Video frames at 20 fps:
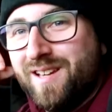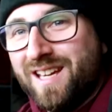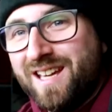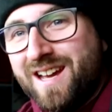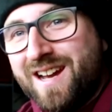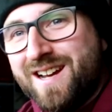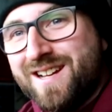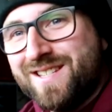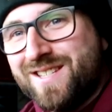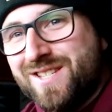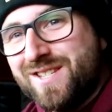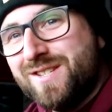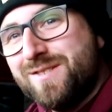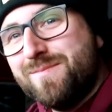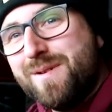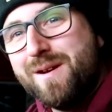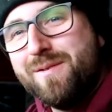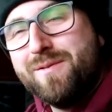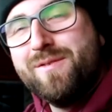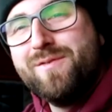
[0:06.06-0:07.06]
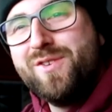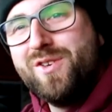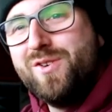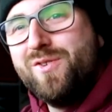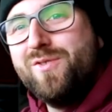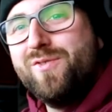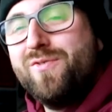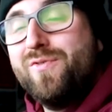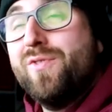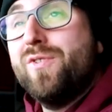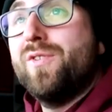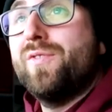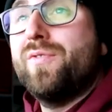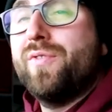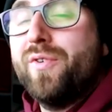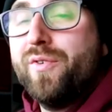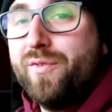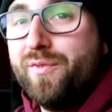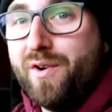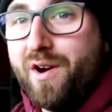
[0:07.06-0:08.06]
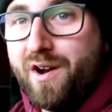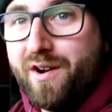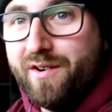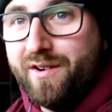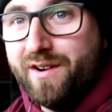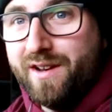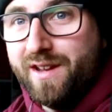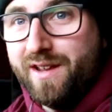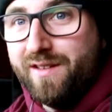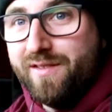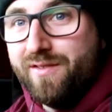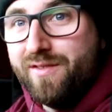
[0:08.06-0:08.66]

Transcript: Hey guys, this is my review for Ferrari,